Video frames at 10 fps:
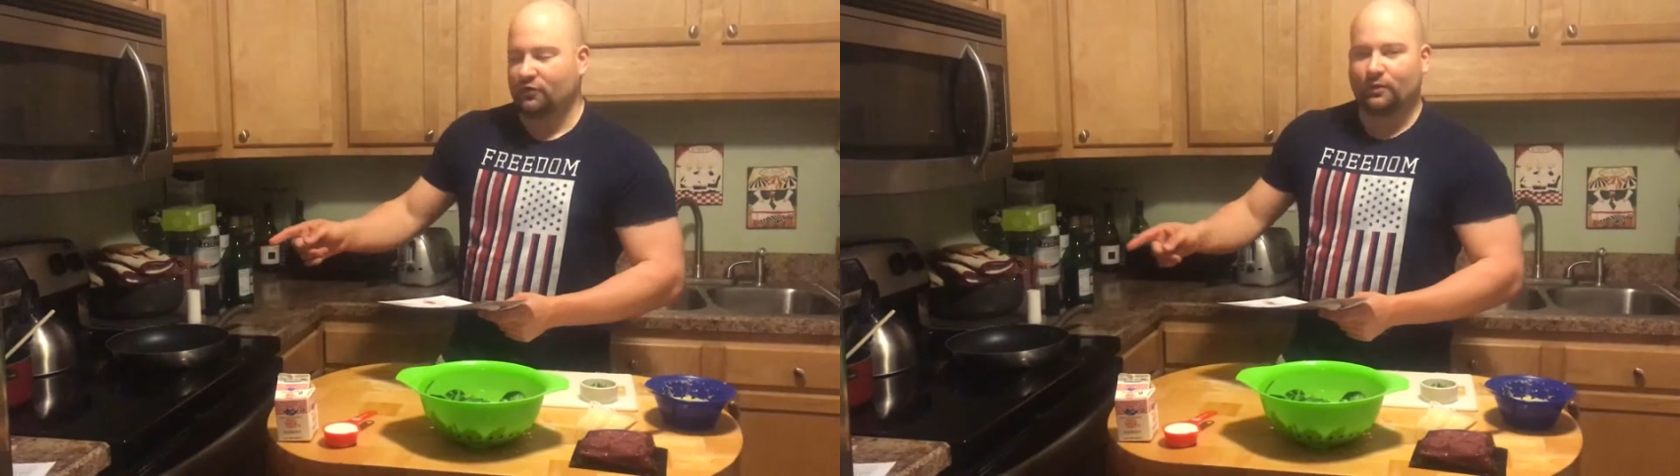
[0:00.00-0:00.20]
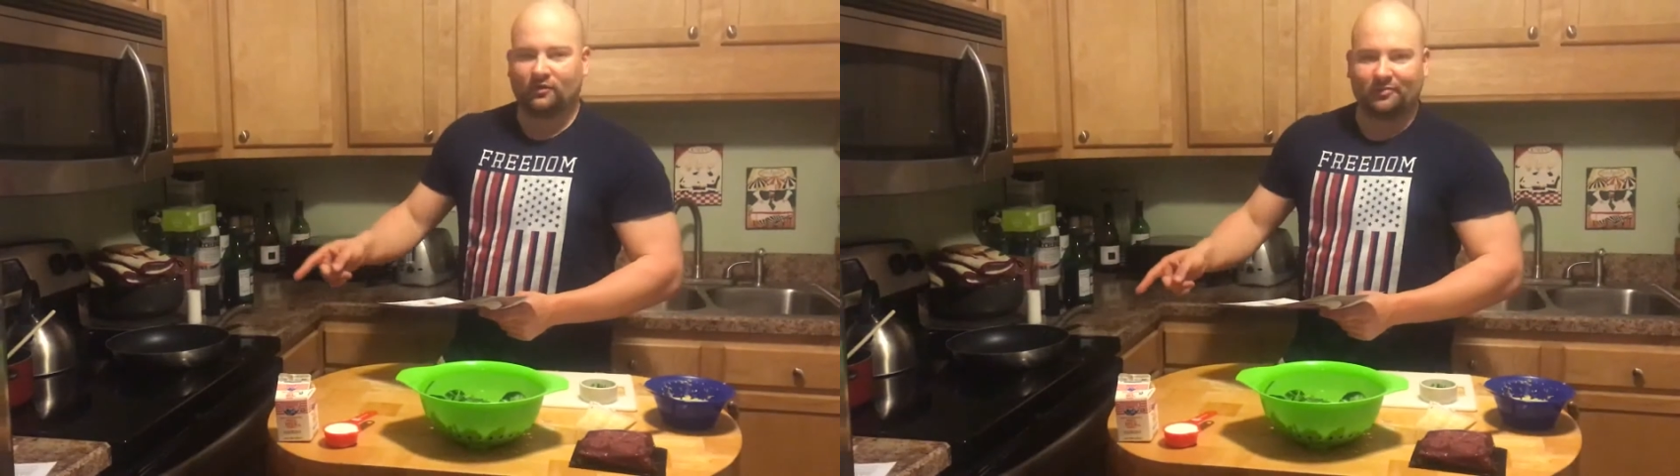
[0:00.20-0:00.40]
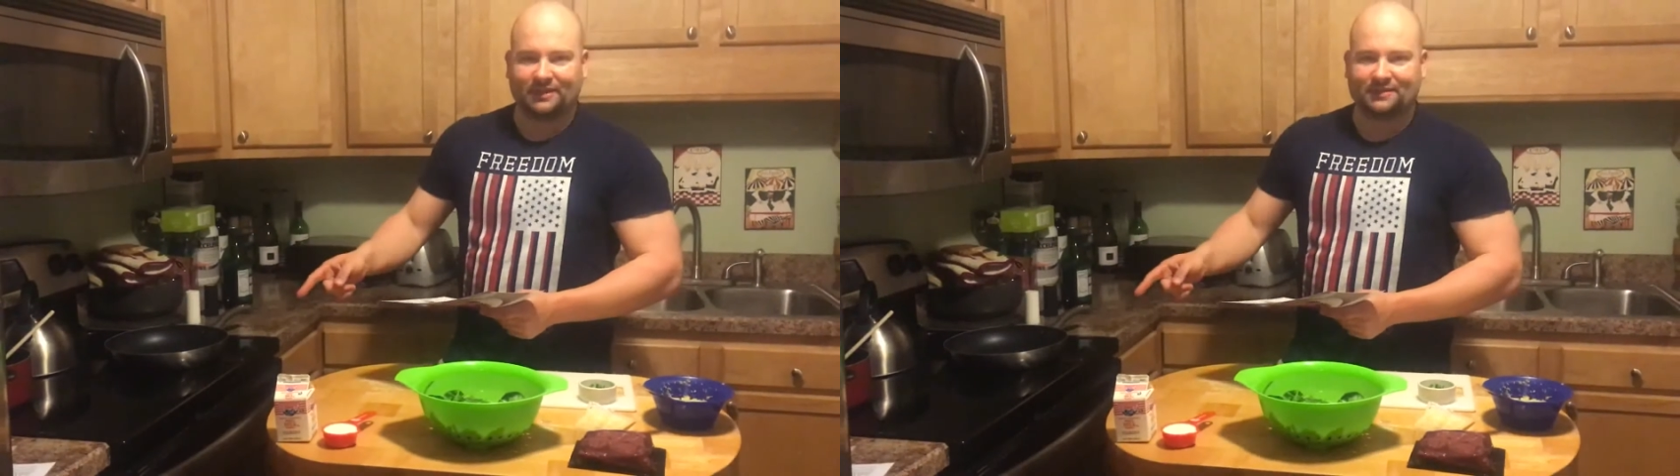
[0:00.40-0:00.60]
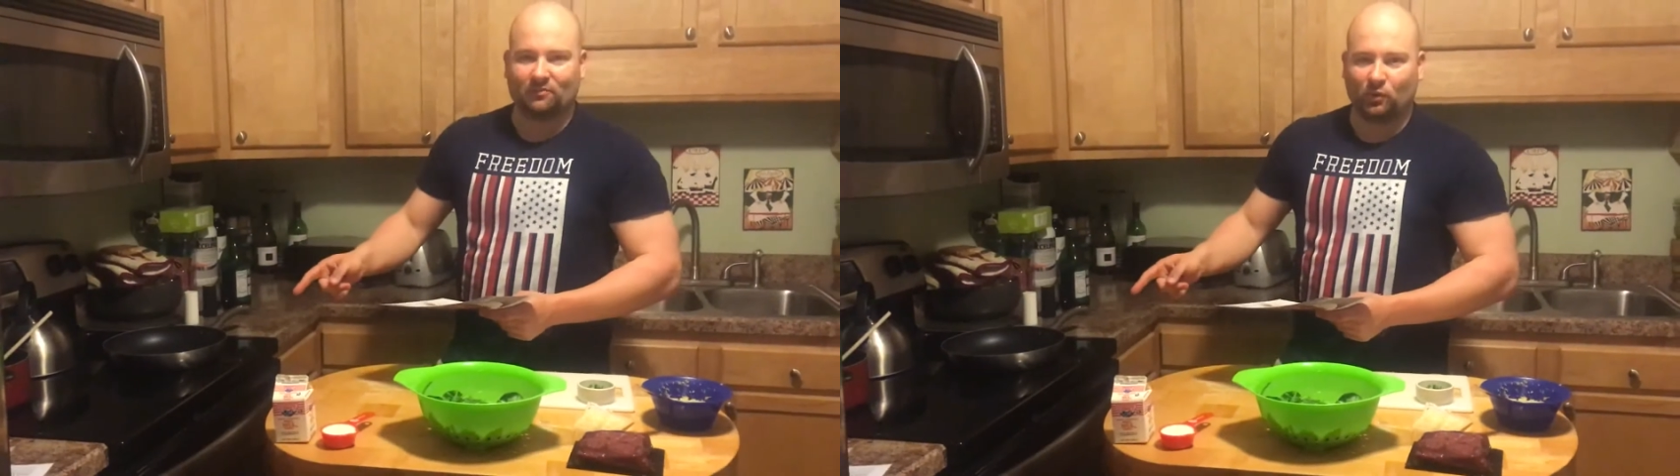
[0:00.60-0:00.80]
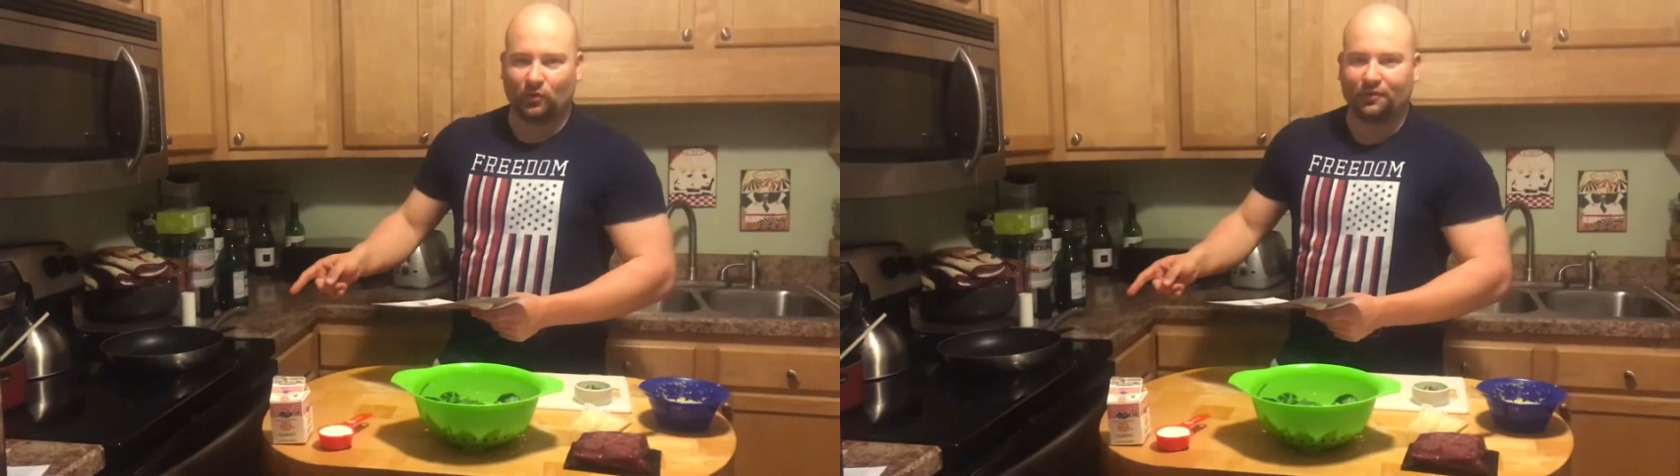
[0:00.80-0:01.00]
took 12 minutes
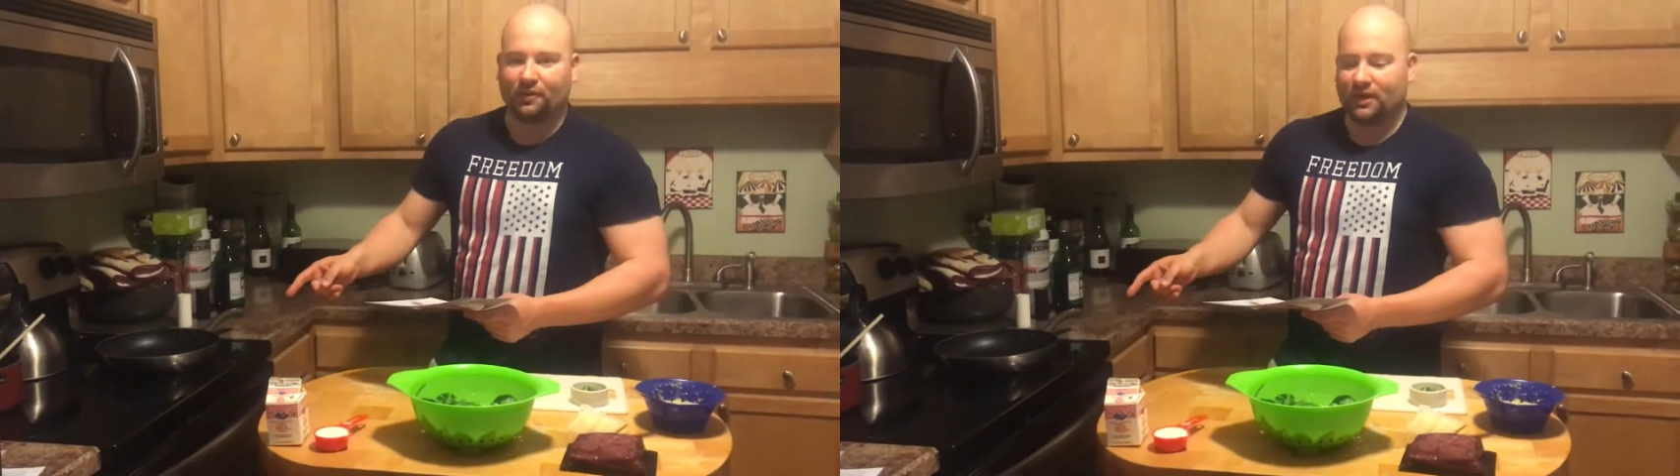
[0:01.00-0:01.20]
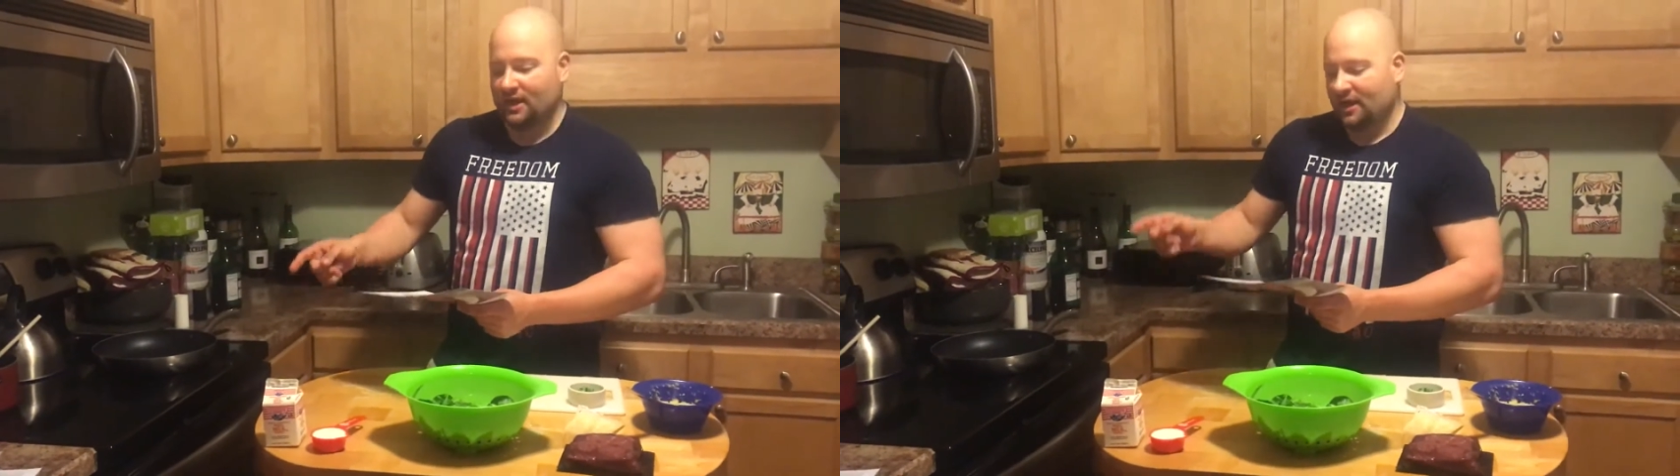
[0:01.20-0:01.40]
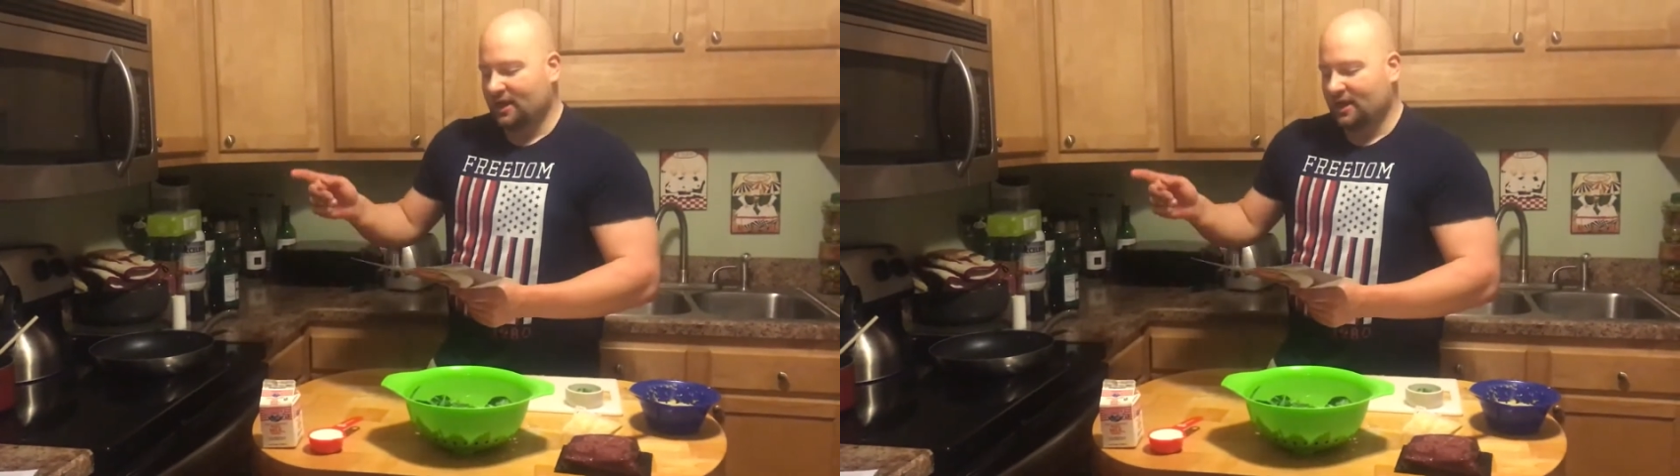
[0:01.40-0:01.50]
to boil,